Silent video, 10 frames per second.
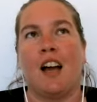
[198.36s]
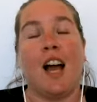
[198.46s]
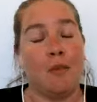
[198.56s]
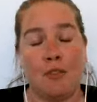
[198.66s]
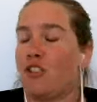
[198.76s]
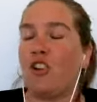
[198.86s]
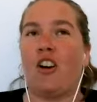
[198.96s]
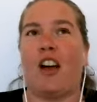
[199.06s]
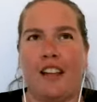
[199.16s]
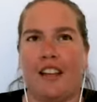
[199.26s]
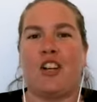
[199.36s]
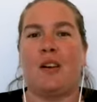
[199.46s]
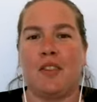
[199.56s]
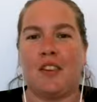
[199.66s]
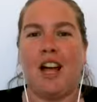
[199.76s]
I'm sure I can
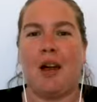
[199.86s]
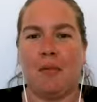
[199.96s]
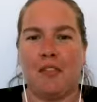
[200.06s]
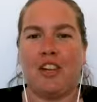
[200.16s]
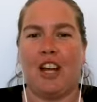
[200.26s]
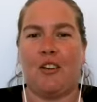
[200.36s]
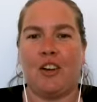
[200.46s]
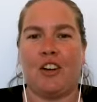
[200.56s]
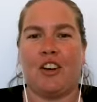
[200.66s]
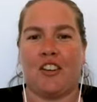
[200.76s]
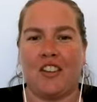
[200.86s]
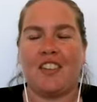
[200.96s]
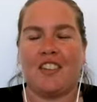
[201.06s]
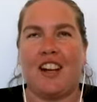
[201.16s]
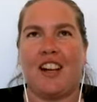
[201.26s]
jump to the top of the shower curtain
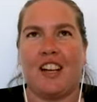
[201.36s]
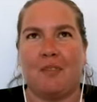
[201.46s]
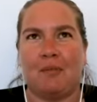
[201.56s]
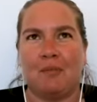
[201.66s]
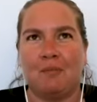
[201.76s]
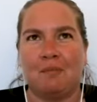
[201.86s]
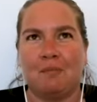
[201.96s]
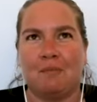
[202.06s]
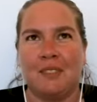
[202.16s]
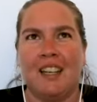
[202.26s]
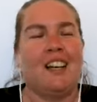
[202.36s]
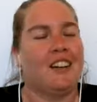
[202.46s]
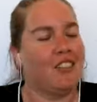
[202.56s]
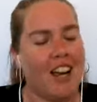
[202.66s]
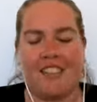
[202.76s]
this time.
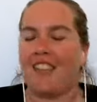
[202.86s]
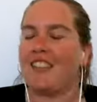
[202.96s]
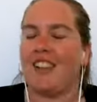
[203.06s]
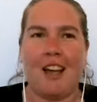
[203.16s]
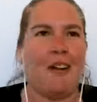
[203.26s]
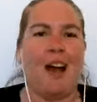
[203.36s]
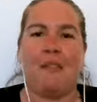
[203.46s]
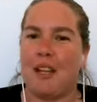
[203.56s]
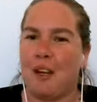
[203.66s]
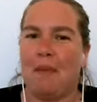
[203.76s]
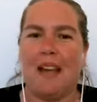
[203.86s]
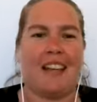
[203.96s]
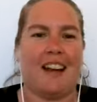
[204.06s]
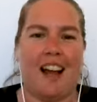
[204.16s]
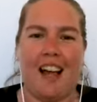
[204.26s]
Right, this time I'm going to make
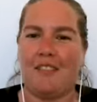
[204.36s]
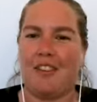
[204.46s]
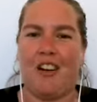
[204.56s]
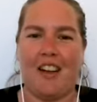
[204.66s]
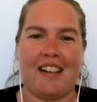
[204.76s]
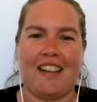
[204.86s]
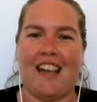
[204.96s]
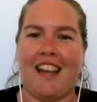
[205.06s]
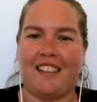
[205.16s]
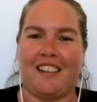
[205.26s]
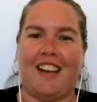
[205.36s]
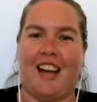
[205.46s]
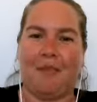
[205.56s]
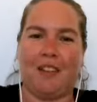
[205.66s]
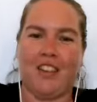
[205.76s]
it. I'm going to get to the
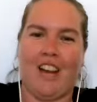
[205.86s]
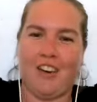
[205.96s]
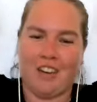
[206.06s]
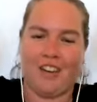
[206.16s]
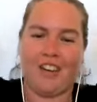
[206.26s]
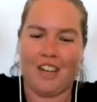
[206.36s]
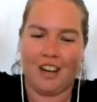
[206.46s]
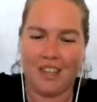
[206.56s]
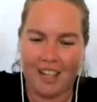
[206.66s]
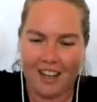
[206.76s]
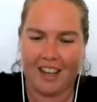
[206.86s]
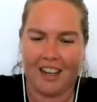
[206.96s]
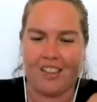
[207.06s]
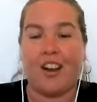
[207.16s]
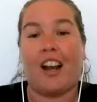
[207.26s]
top of the shower curtain and I'm going to hang
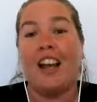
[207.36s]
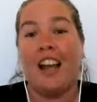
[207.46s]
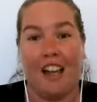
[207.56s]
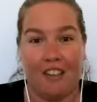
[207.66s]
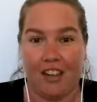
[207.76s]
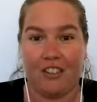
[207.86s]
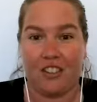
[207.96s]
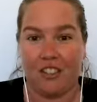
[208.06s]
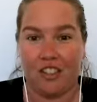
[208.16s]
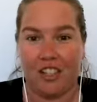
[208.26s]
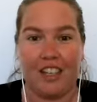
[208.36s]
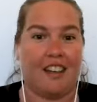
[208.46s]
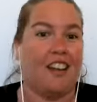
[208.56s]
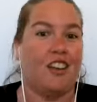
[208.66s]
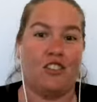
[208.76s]
on the rod. Eventually she
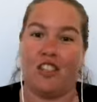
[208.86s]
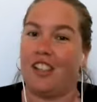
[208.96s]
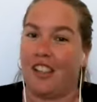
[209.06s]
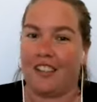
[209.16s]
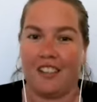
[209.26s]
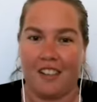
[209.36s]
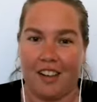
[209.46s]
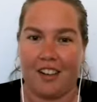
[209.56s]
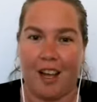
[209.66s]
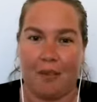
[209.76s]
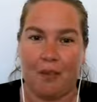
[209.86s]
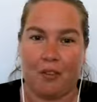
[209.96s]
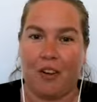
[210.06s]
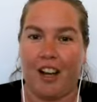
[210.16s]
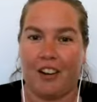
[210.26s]
did. She likes to sit on top of the
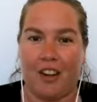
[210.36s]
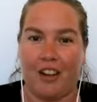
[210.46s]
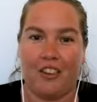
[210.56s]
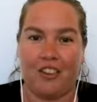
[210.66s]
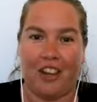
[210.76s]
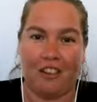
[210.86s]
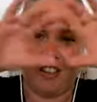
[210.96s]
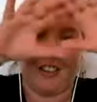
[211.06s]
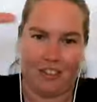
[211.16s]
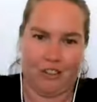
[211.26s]
rod around the shower, like that